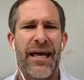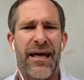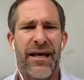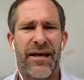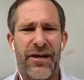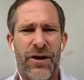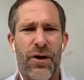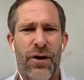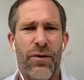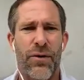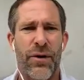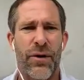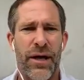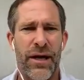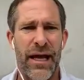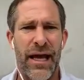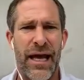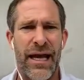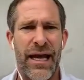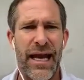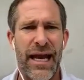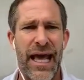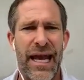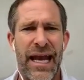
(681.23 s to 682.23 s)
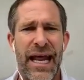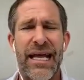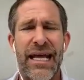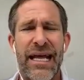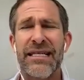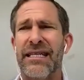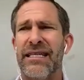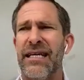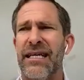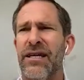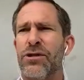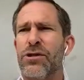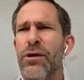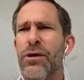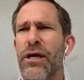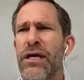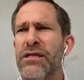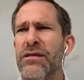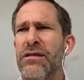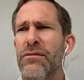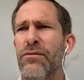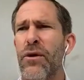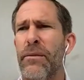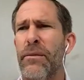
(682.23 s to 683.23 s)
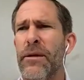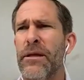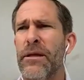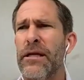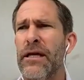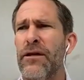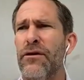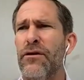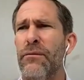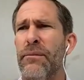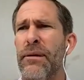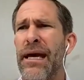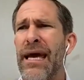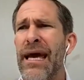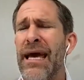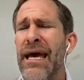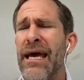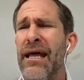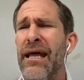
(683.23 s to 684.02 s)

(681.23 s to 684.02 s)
you know, right, an entity, a transit mobility, and you pay.